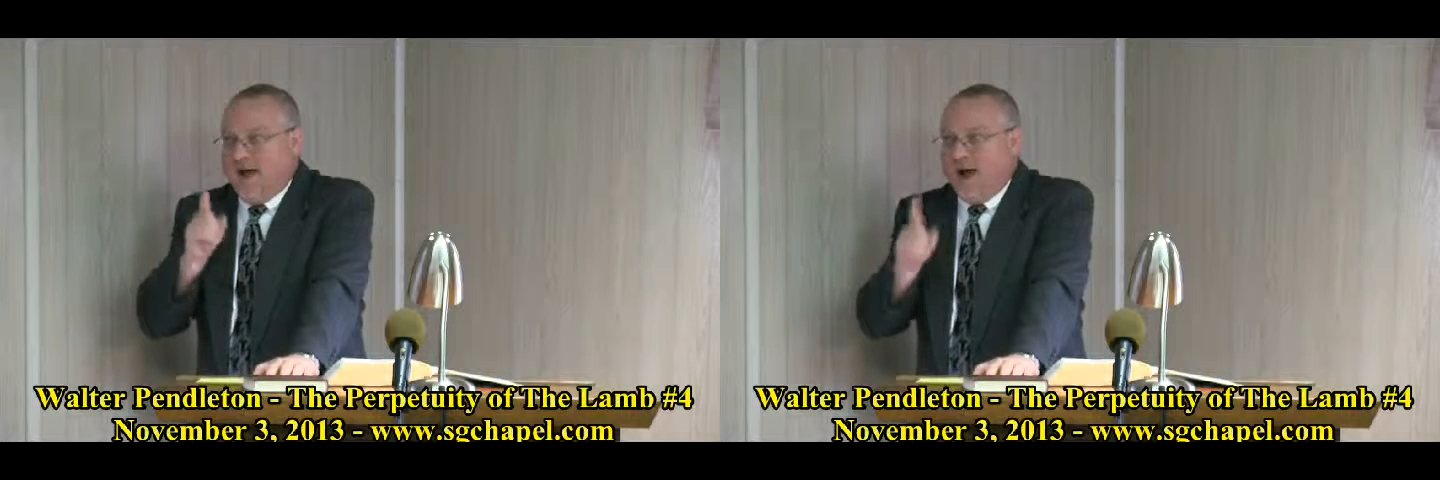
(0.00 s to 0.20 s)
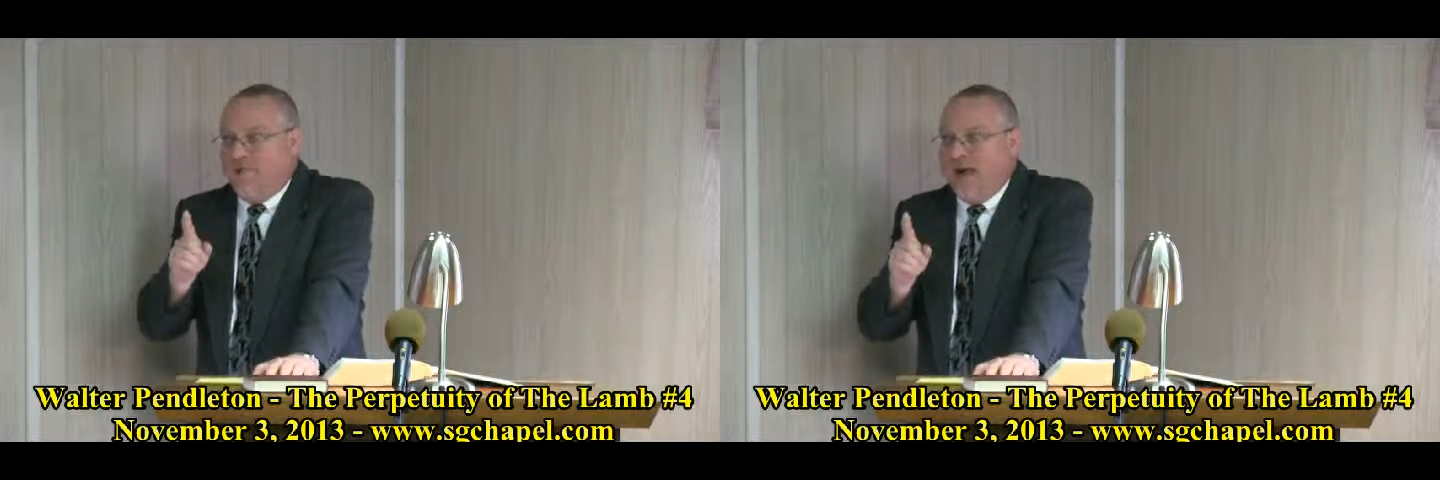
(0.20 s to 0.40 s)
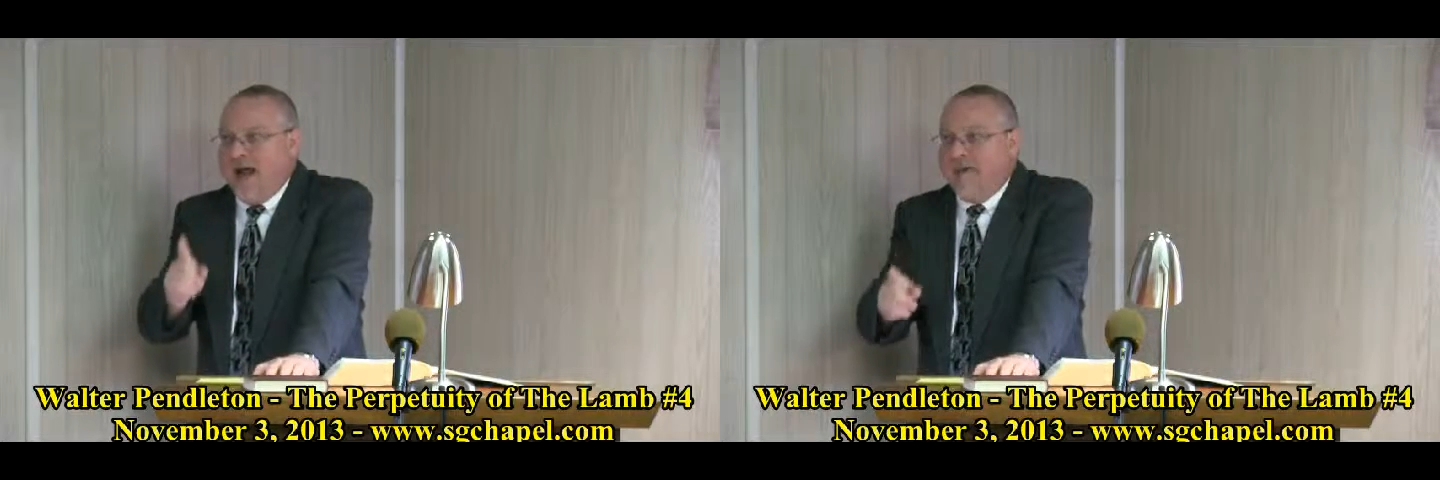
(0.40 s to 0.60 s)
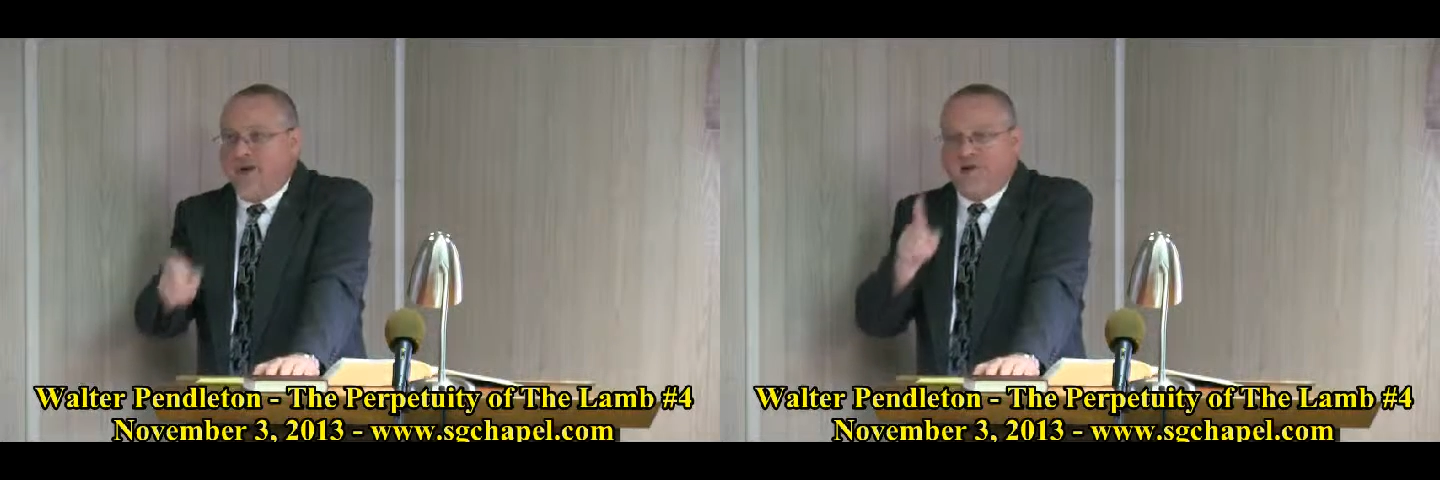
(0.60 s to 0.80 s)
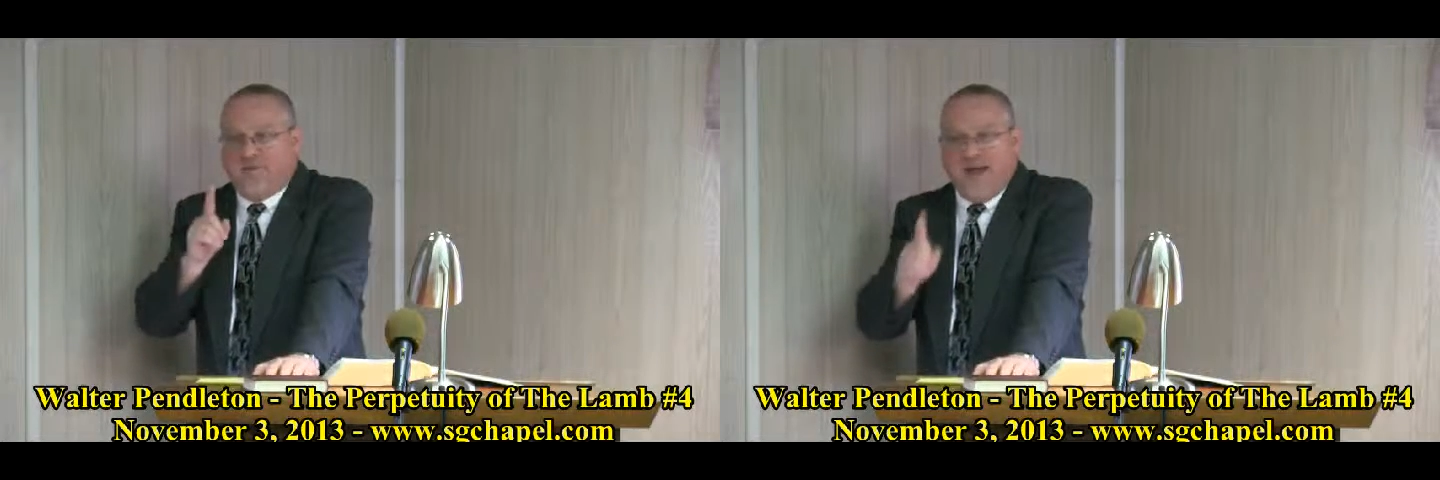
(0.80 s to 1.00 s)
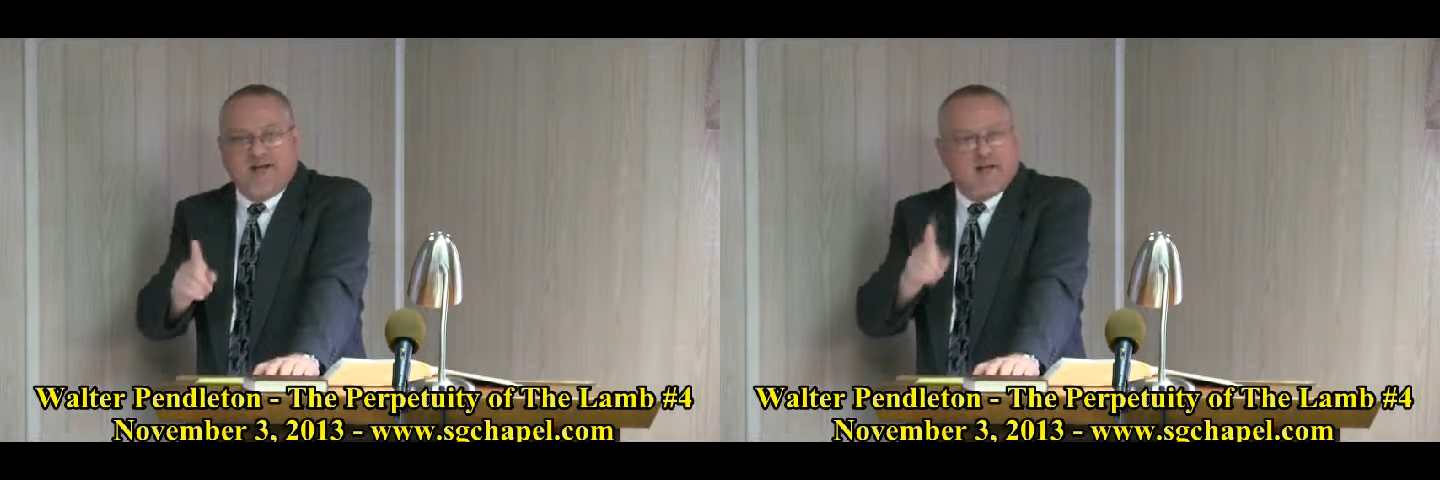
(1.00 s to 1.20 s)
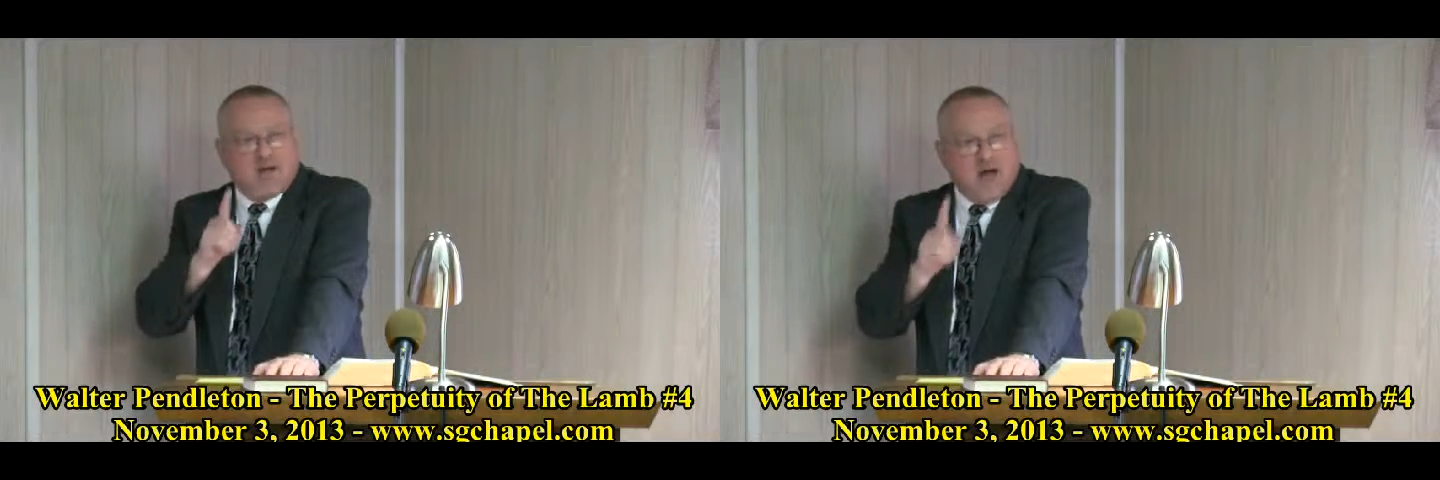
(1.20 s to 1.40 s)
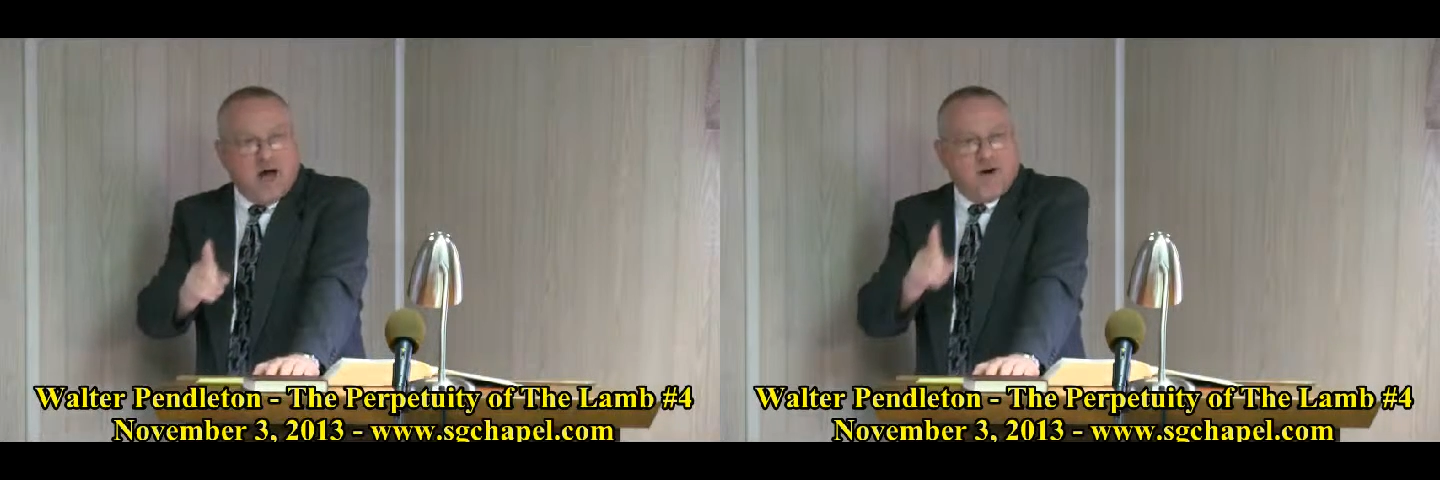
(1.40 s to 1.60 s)
Abraham
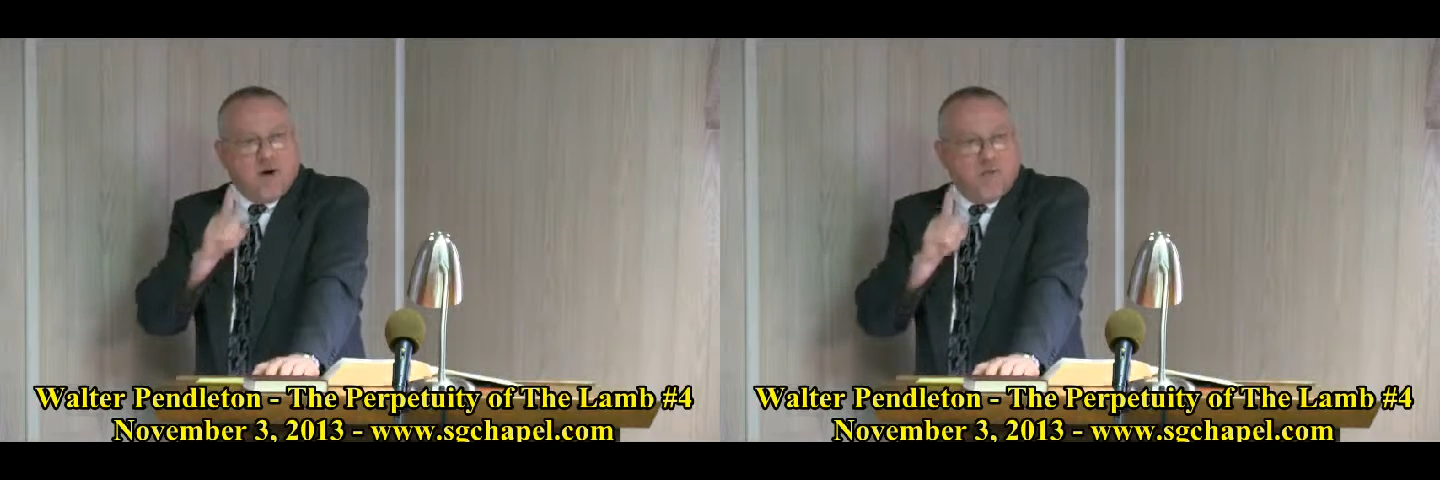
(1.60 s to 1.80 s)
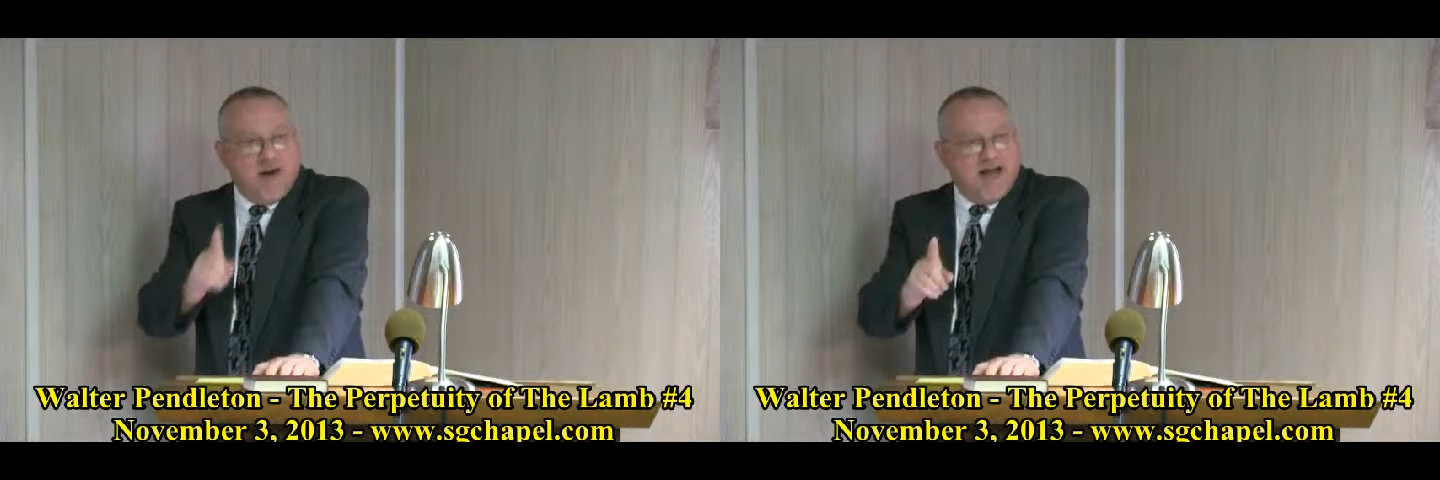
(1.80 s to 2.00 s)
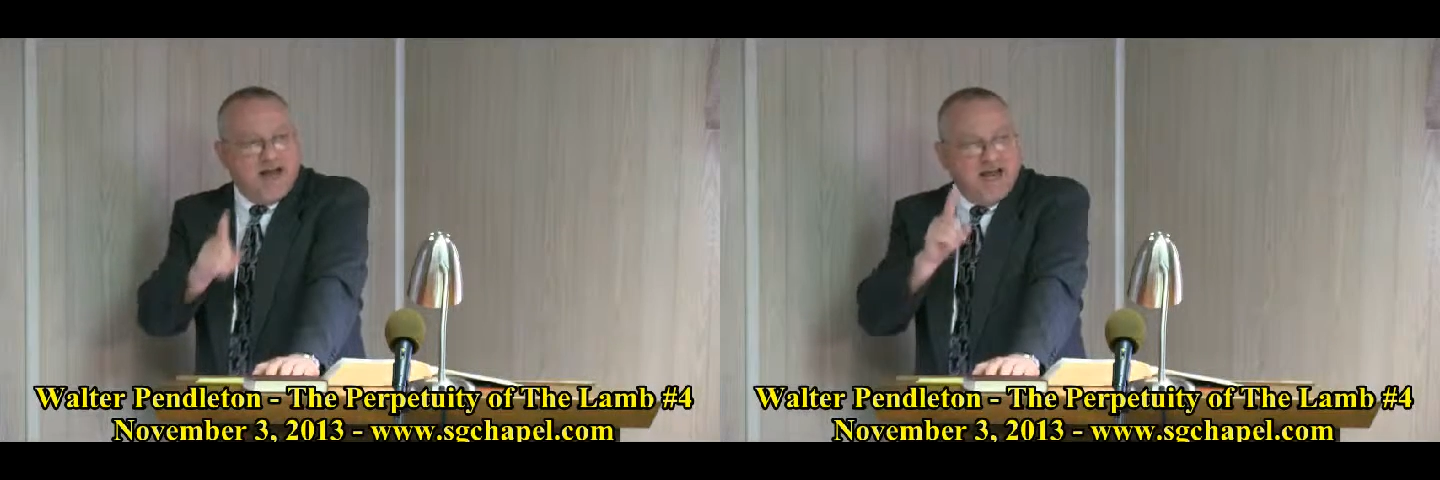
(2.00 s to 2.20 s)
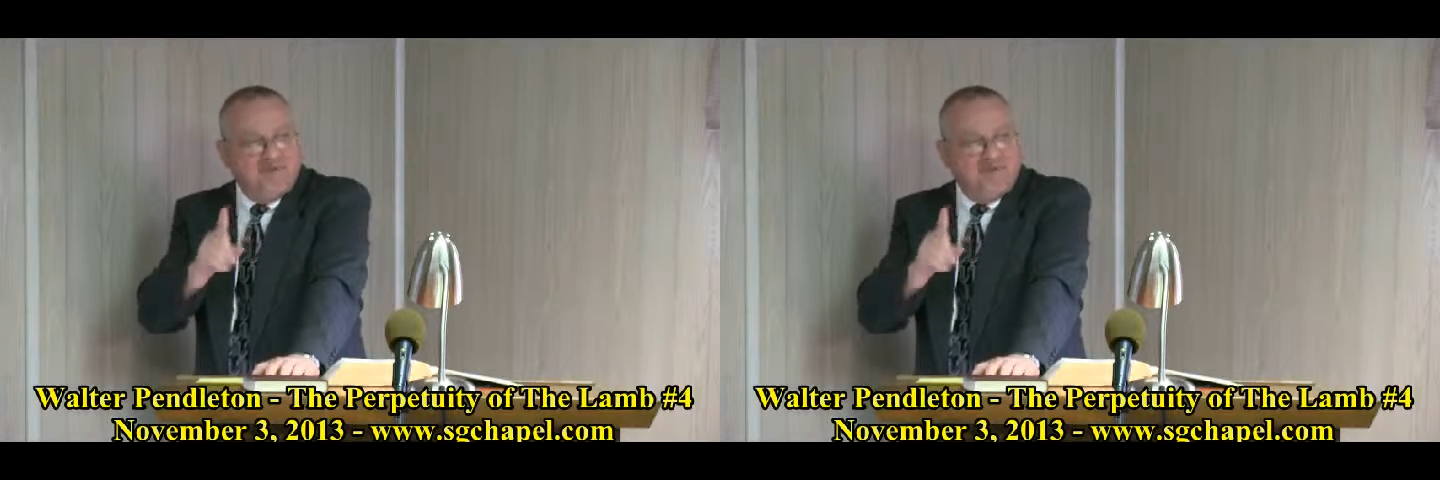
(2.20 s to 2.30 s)
expected God Almighty